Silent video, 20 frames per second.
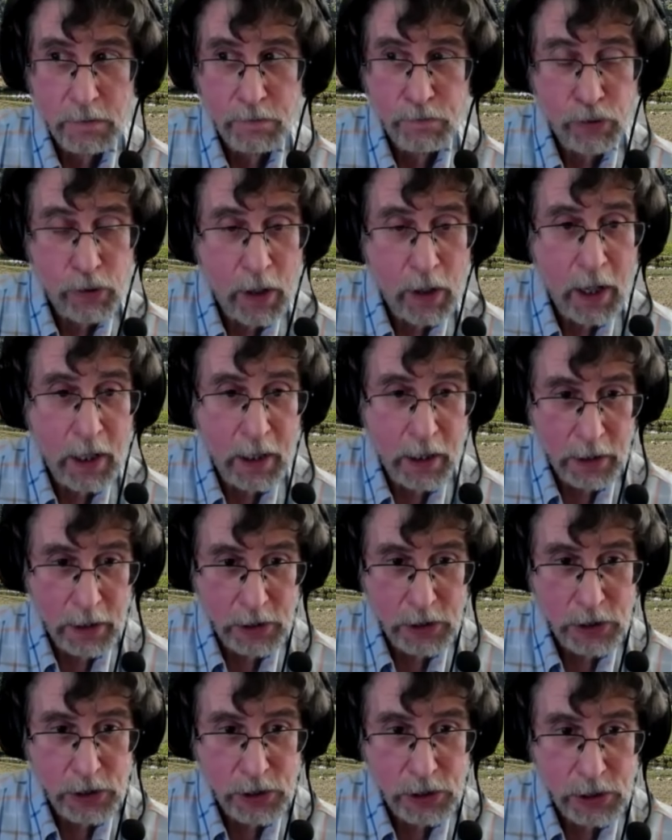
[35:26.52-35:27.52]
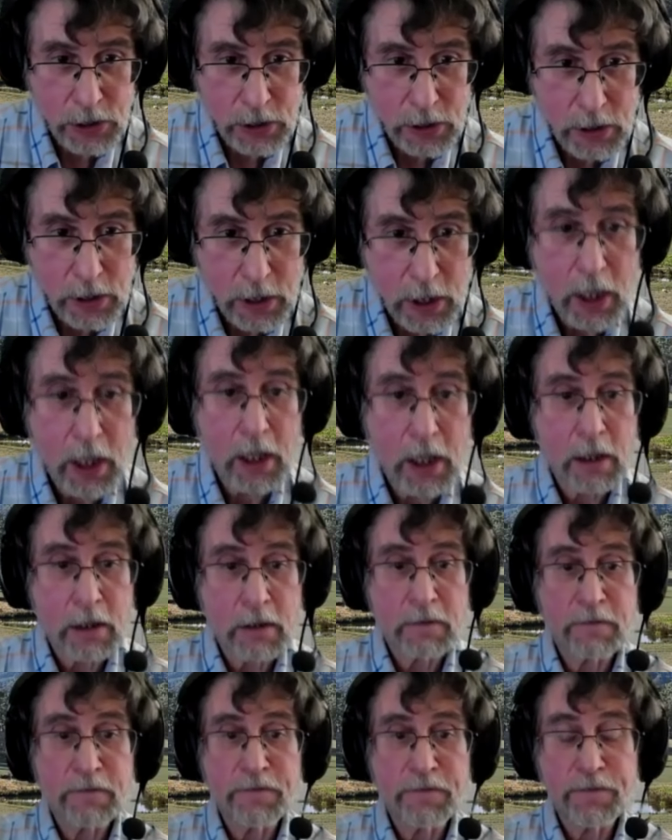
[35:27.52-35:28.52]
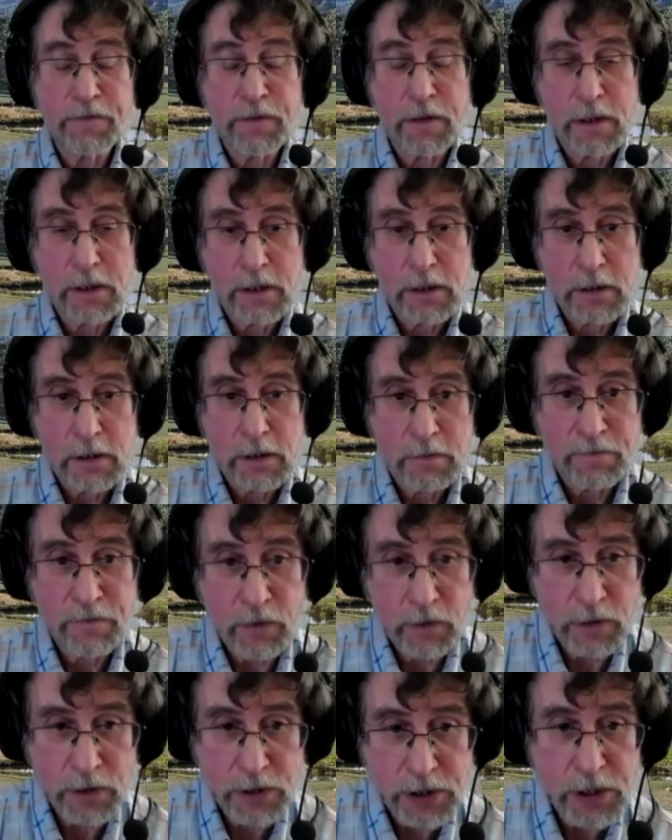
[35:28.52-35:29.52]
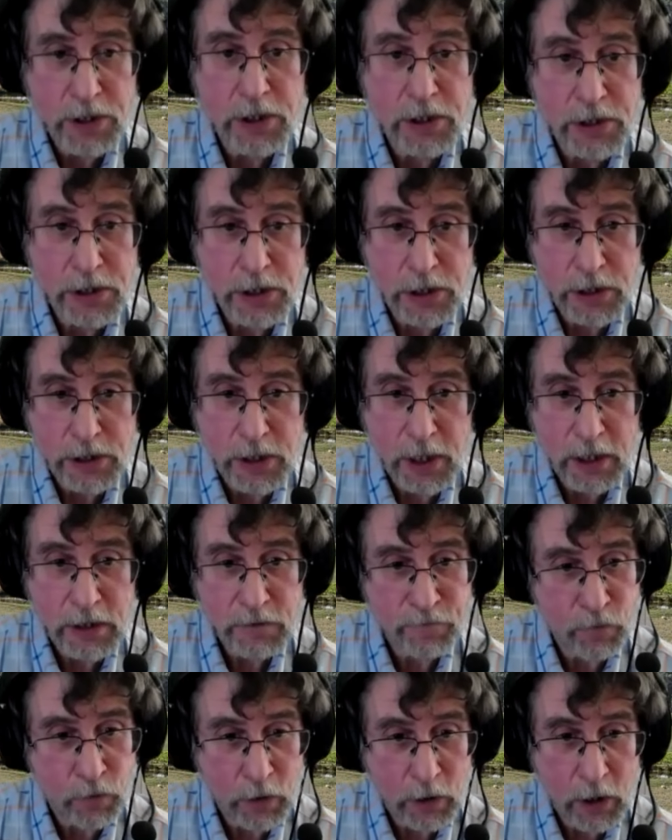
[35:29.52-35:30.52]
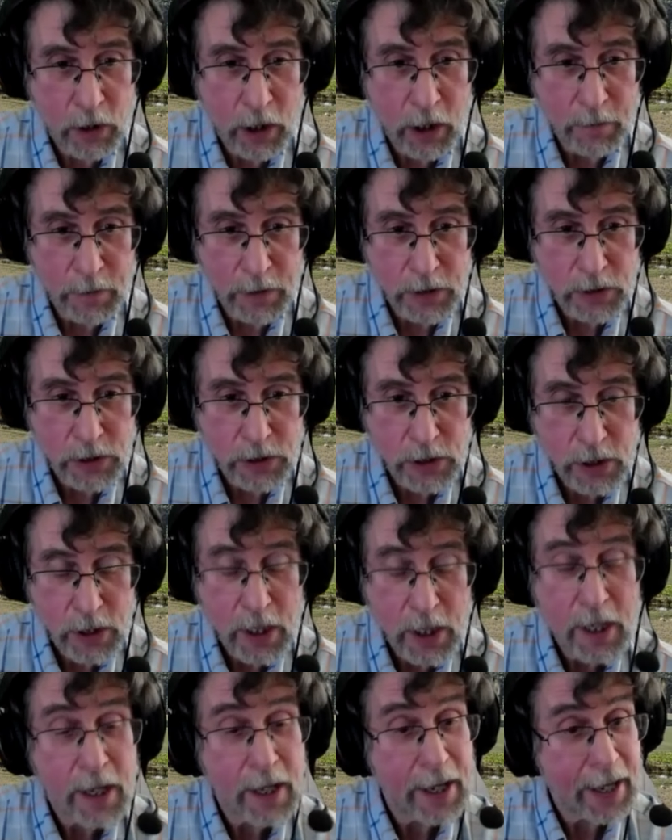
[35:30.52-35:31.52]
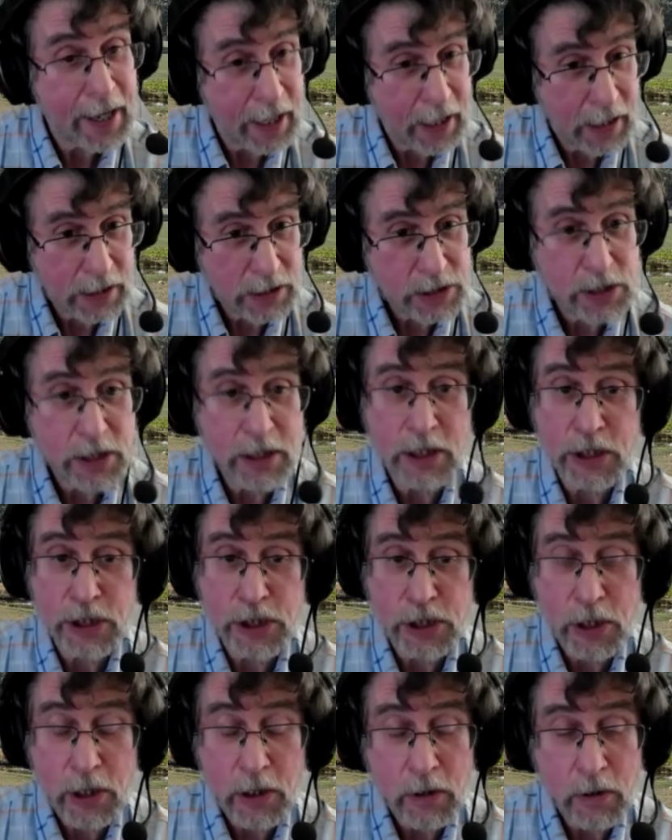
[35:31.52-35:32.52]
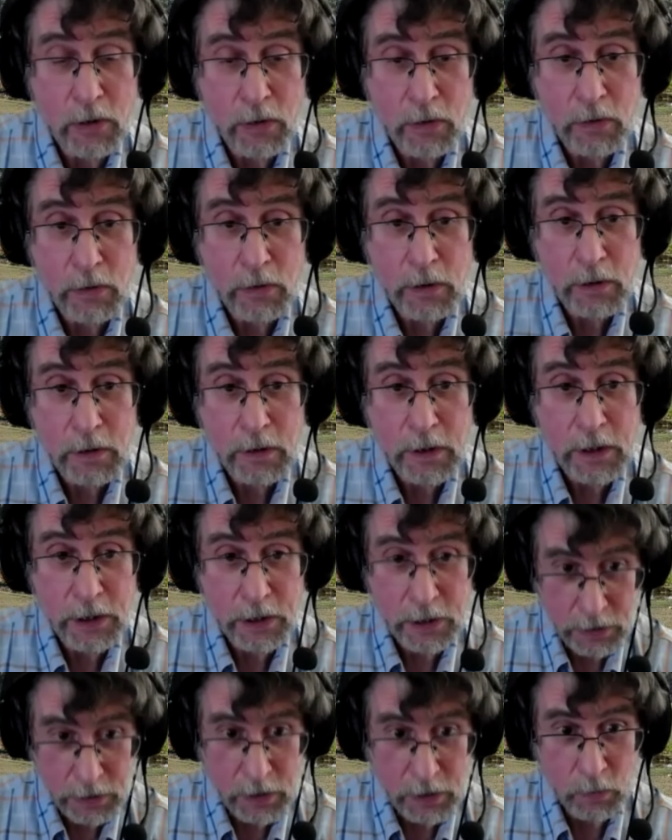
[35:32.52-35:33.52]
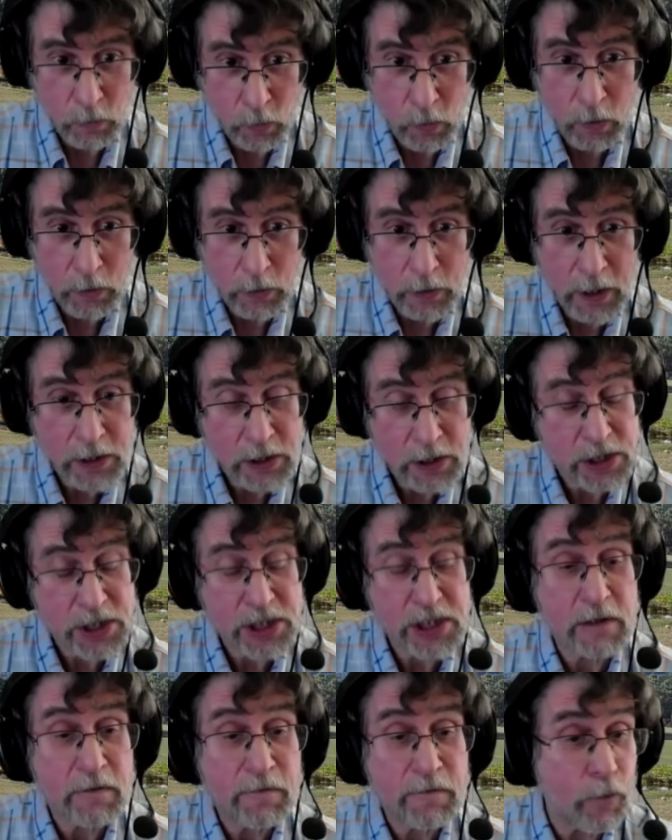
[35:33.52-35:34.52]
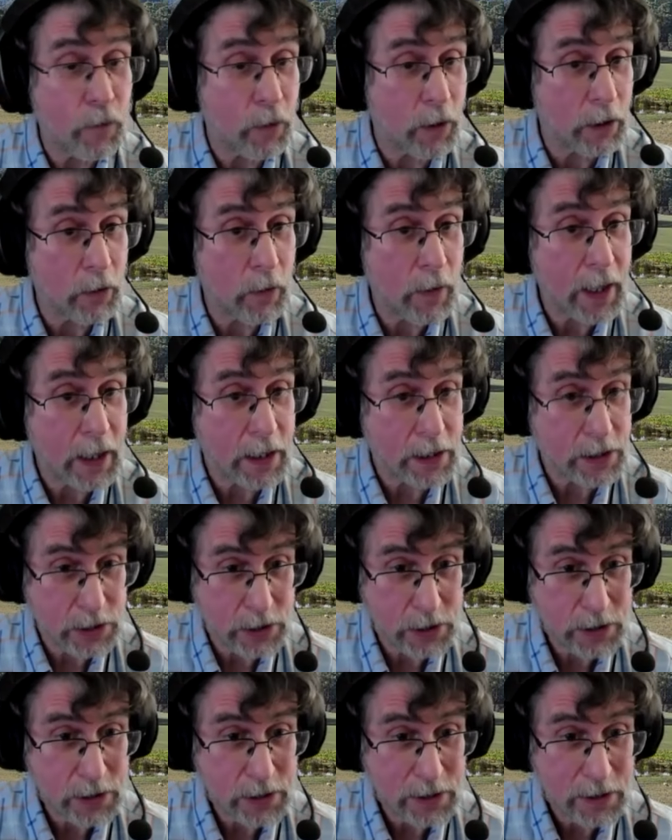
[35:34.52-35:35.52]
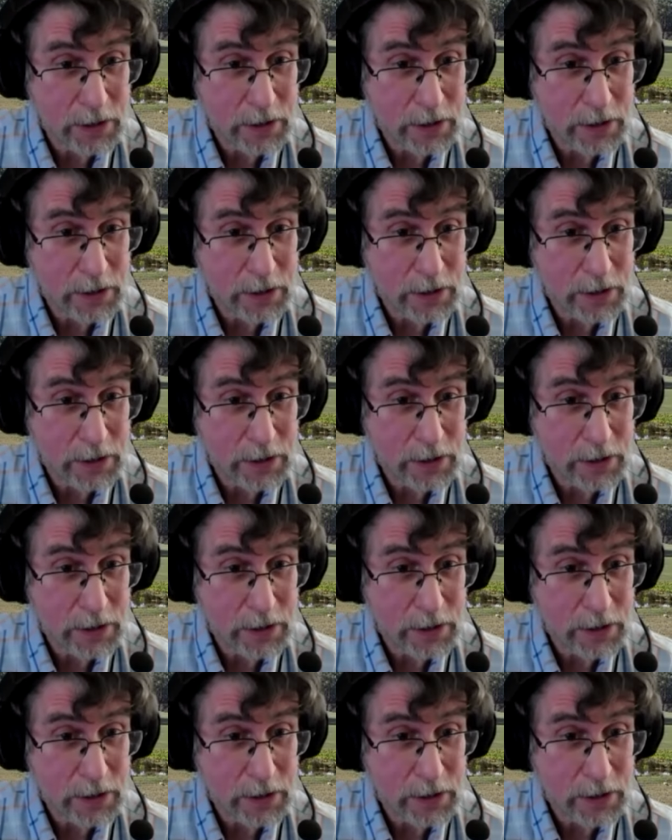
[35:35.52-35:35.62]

products of photosynthesis, has 4 carbons. Hence, it is known in the world as a C4 grass.